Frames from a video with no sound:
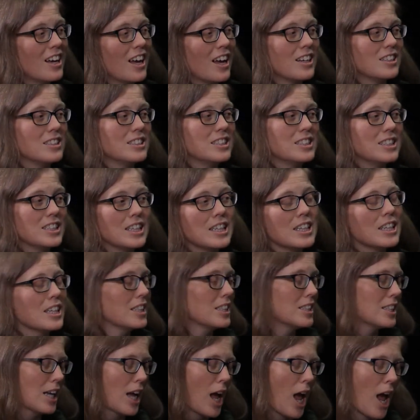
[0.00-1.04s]
and
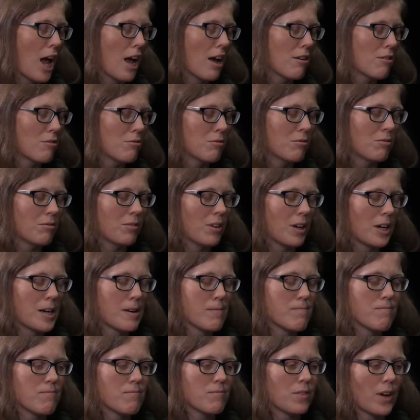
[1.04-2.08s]
seeking to have
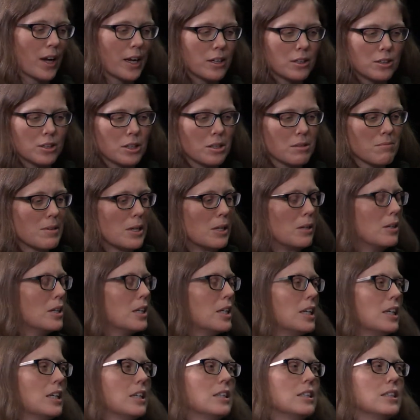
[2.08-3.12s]
um, vital
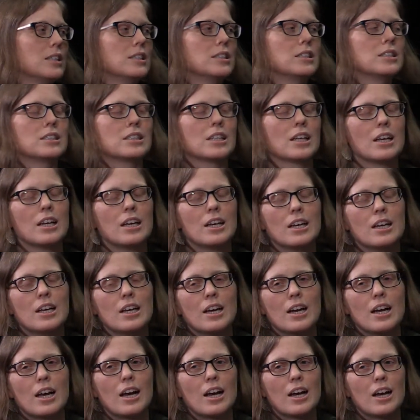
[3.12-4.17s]
communities
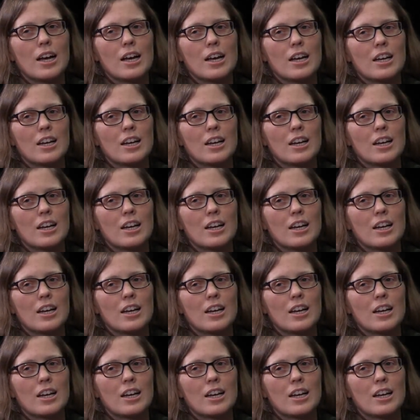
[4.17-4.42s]
uh,